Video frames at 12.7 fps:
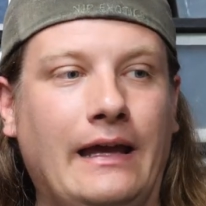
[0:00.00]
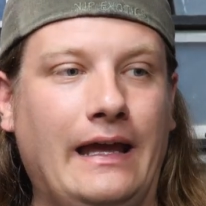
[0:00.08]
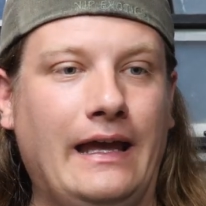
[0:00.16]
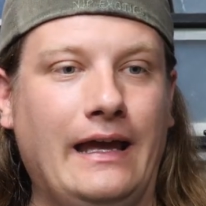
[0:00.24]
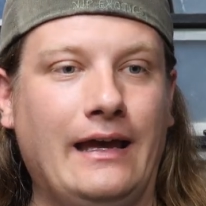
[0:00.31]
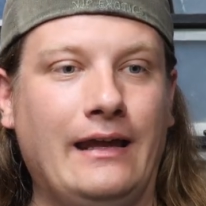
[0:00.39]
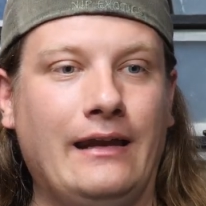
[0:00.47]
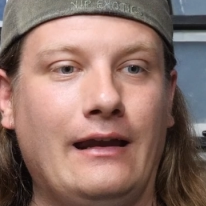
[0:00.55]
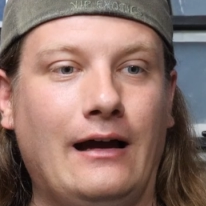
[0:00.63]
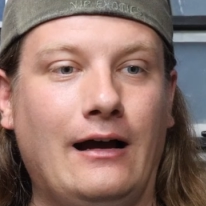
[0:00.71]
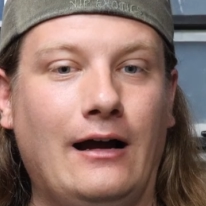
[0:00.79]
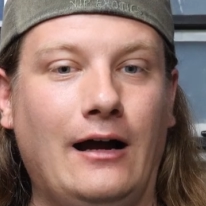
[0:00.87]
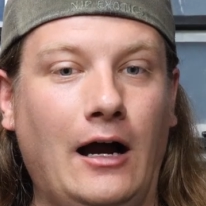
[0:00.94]
And
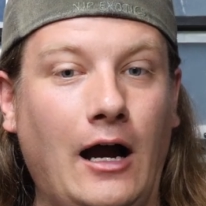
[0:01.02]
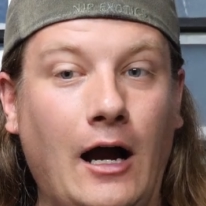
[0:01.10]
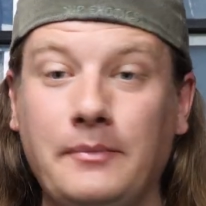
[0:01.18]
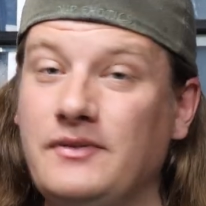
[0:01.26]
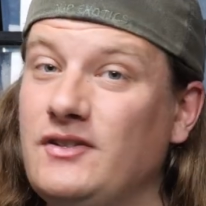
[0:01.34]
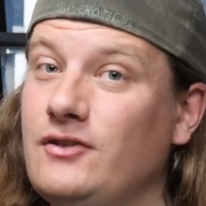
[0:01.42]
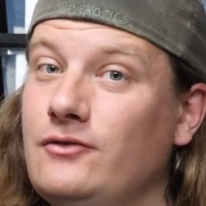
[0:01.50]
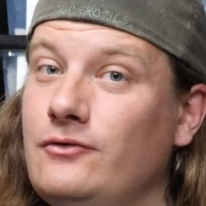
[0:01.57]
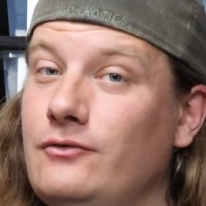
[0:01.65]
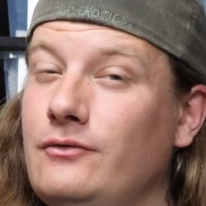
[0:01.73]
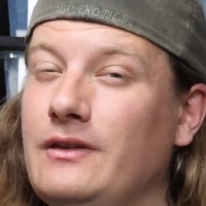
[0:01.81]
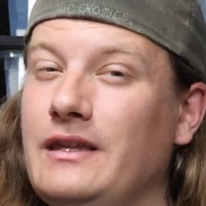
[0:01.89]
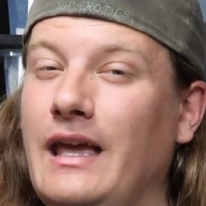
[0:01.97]
up
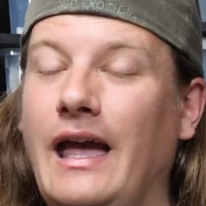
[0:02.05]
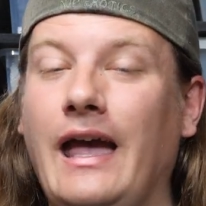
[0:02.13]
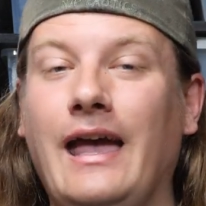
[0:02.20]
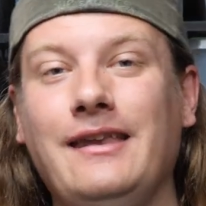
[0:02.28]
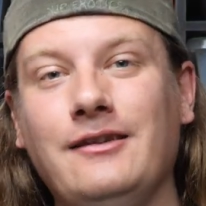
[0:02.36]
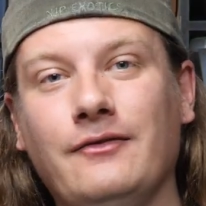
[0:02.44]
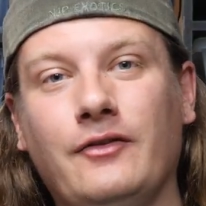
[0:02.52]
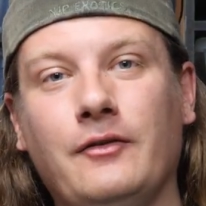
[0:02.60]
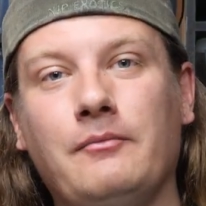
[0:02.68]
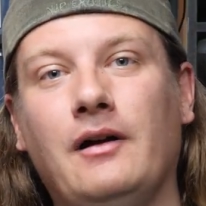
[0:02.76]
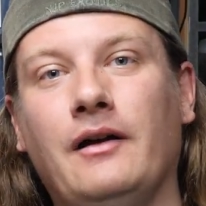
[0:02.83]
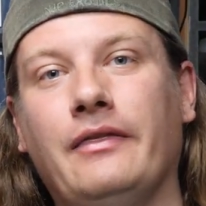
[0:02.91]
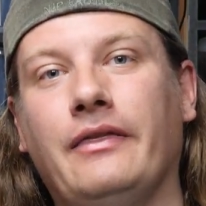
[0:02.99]
to the end of the
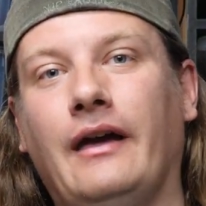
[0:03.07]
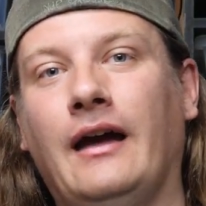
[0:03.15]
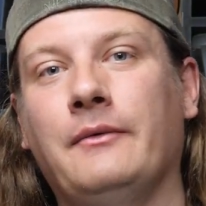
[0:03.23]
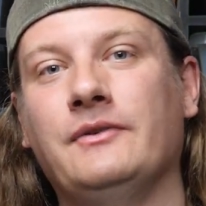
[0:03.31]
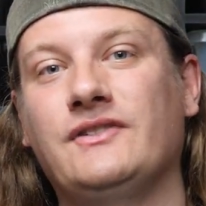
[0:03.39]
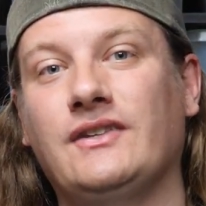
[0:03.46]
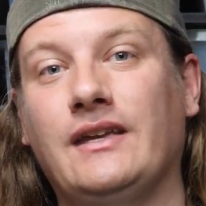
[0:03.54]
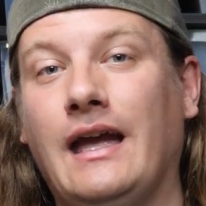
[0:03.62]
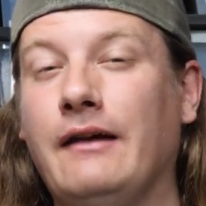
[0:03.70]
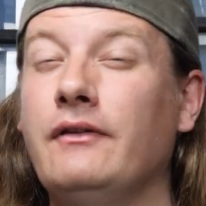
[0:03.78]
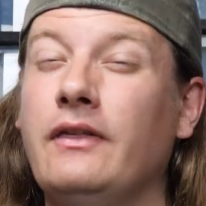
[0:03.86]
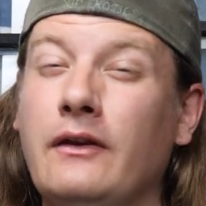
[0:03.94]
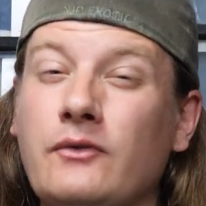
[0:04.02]
month, I would say
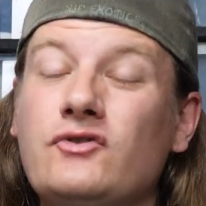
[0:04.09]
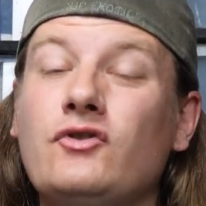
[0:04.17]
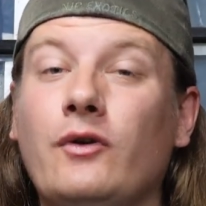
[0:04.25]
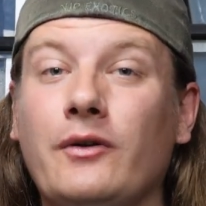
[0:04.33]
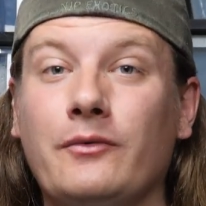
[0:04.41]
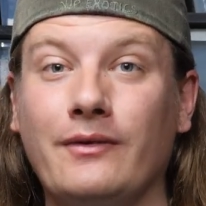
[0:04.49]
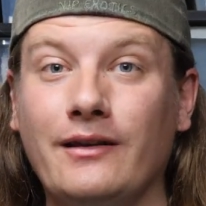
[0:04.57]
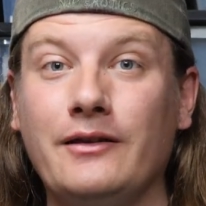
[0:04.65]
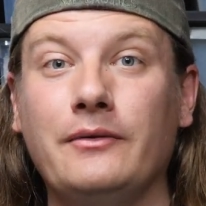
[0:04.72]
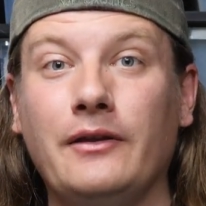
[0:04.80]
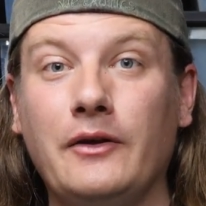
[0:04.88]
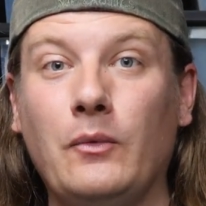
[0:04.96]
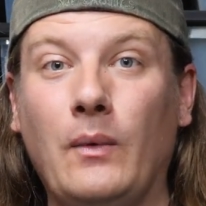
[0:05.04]
everything was going
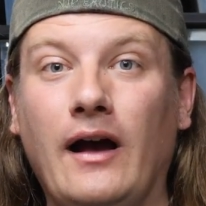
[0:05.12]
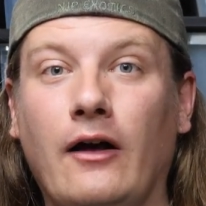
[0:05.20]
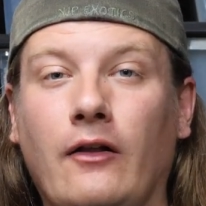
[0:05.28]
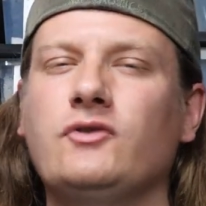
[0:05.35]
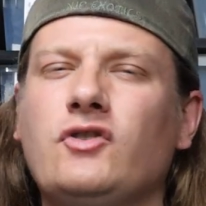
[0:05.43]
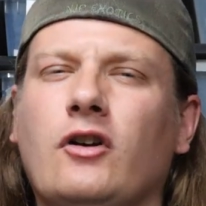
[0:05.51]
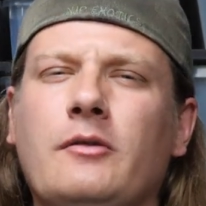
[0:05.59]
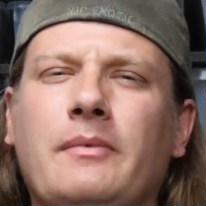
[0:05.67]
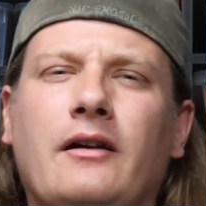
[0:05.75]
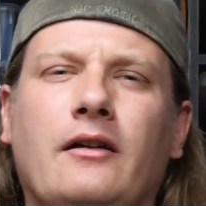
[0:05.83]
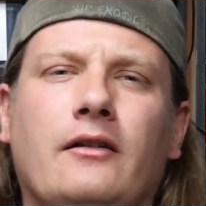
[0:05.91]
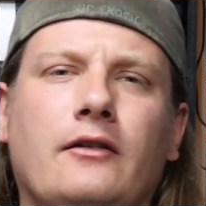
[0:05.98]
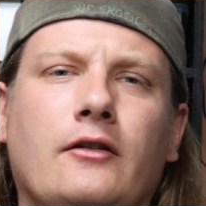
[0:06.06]
really well. We'll talk
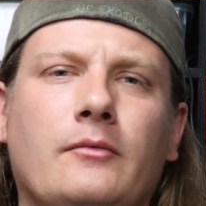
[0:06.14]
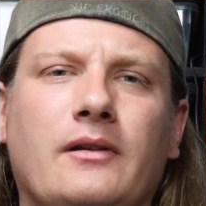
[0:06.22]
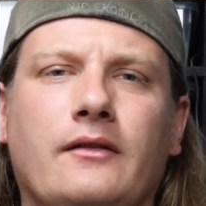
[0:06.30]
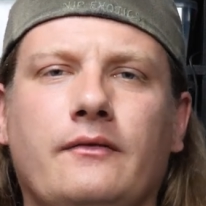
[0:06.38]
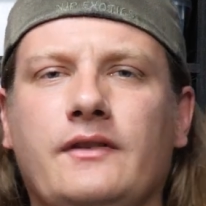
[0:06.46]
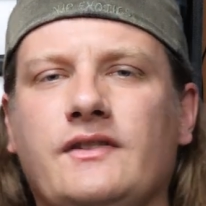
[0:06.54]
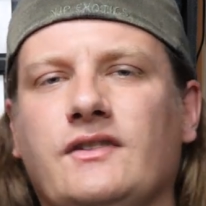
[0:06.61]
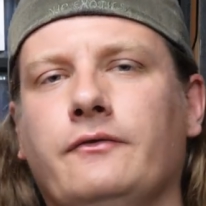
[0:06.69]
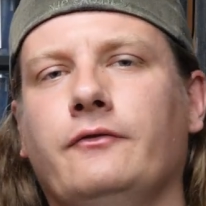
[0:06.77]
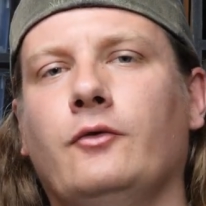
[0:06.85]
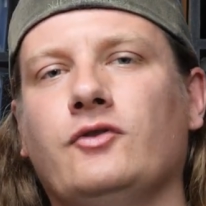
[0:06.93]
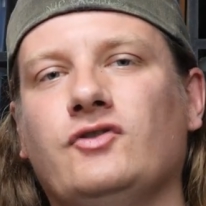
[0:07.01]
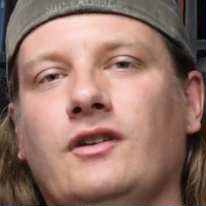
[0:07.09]
about a little bit of this
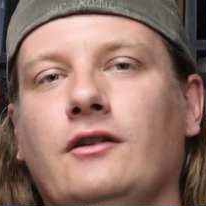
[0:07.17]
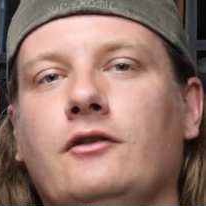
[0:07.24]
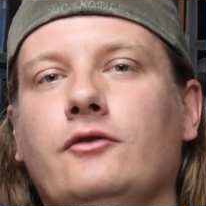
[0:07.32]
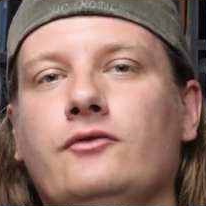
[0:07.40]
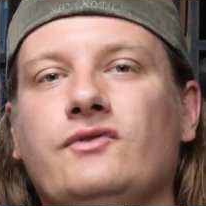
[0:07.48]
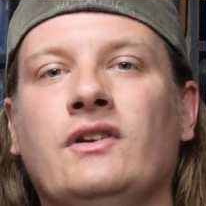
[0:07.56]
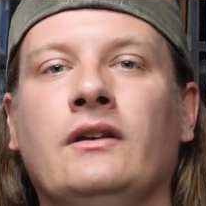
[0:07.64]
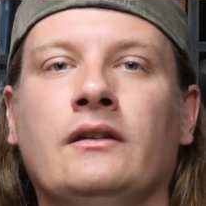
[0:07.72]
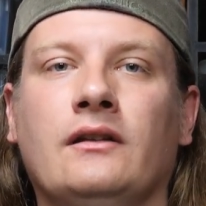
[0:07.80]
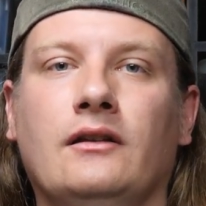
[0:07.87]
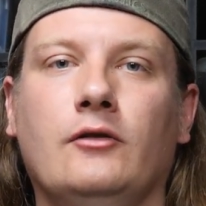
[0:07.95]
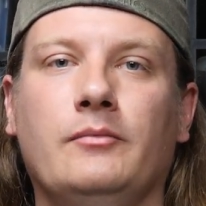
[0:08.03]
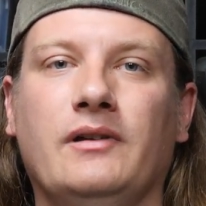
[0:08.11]
unfortunate news
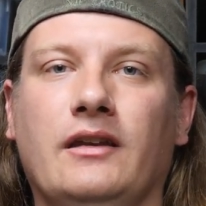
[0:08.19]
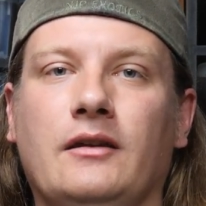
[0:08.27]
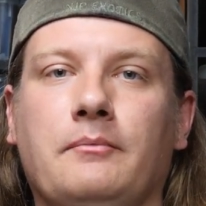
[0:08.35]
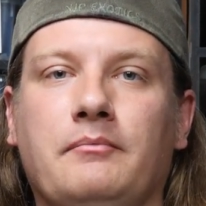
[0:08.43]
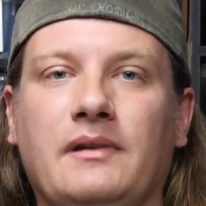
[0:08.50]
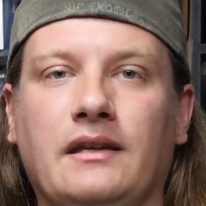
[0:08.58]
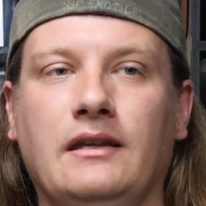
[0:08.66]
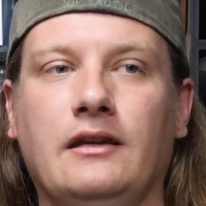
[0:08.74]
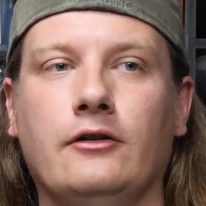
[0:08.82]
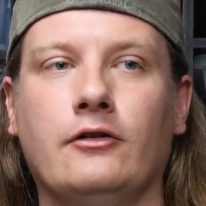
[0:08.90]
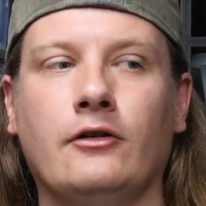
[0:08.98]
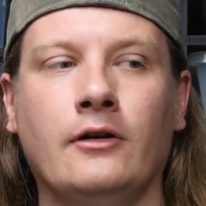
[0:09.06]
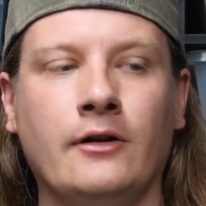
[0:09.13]
a little bit in a bit
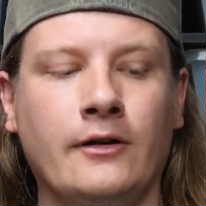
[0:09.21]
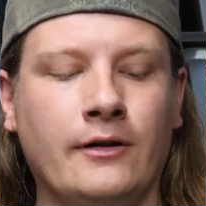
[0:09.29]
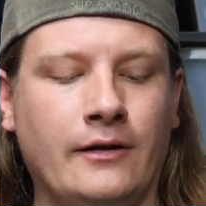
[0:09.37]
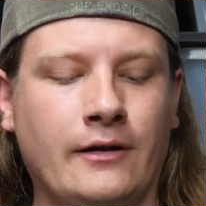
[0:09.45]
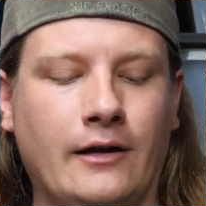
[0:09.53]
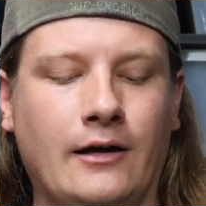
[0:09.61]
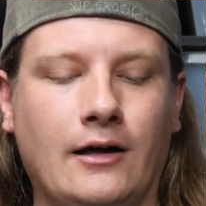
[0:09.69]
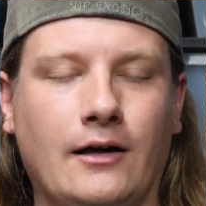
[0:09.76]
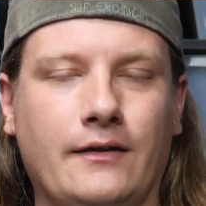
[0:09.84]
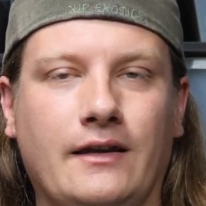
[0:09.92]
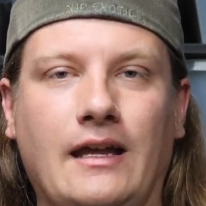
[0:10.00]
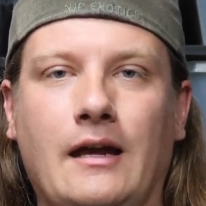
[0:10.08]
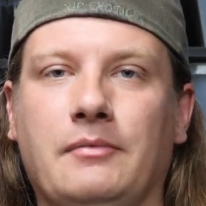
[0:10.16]
here
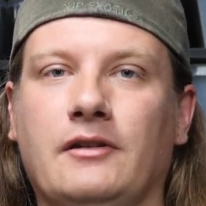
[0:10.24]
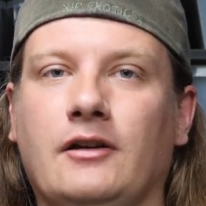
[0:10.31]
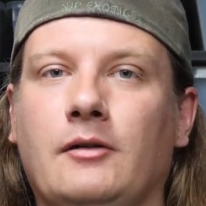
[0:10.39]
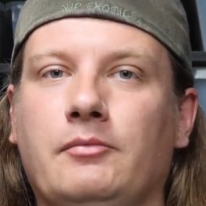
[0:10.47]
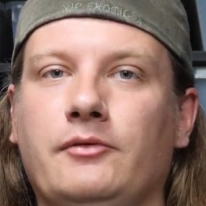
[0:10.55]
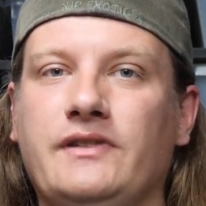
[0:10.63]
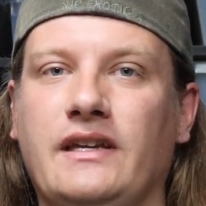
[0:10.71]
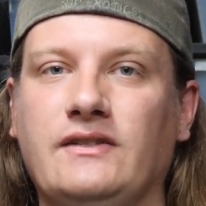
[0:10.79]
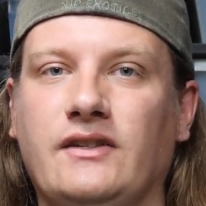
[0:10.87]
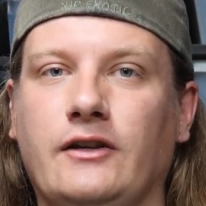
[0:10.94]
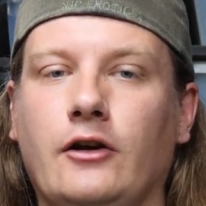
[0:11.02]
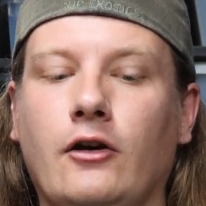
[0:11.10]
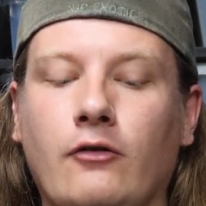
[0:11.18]
that happened a couple days
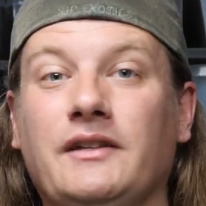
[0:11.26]
ago.